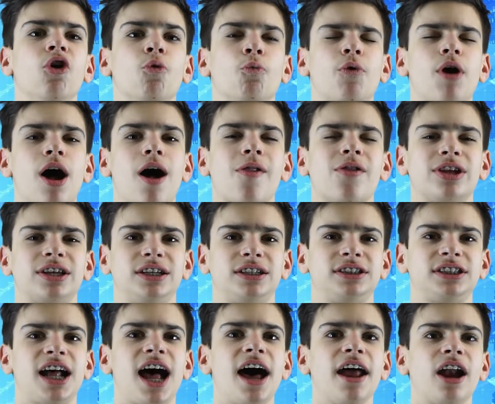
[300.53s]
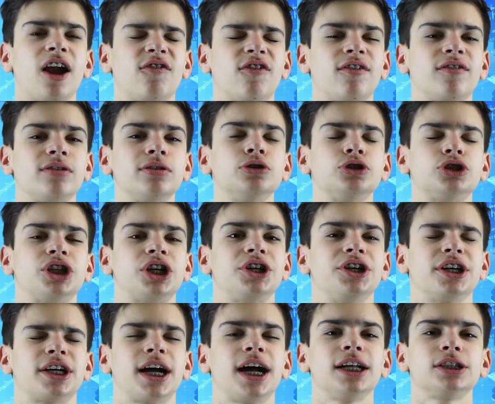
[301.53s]
While this is not a
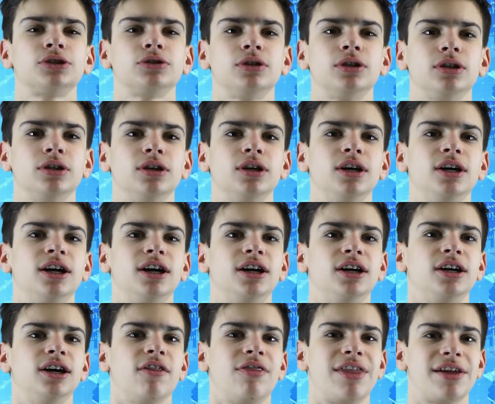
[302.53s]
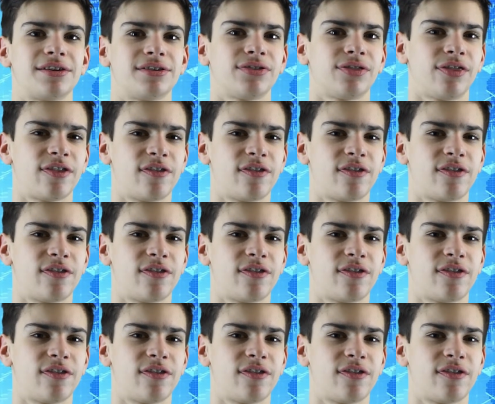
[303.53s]
revolutionary console, that